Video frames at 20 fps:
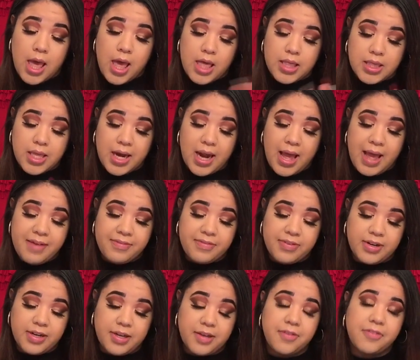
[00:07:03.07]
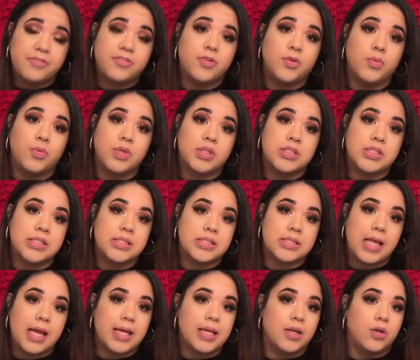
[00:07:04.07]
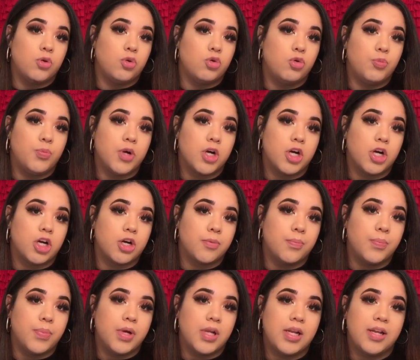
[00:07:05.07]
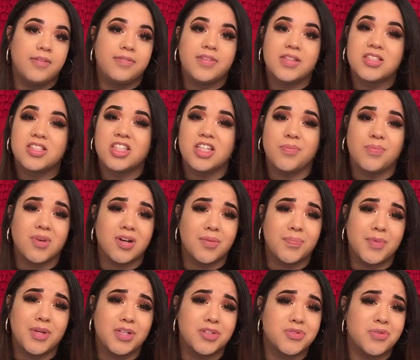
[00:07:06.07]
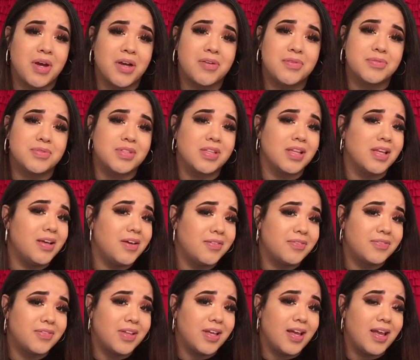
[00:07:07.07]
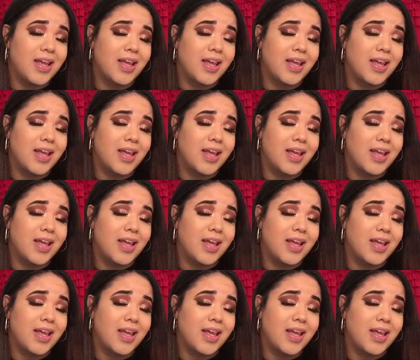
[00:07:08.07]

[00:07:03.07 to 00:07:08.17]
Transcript: And then I have Lyft, which is like Uber, but Lyft is cheaper to me, so I use Lyft.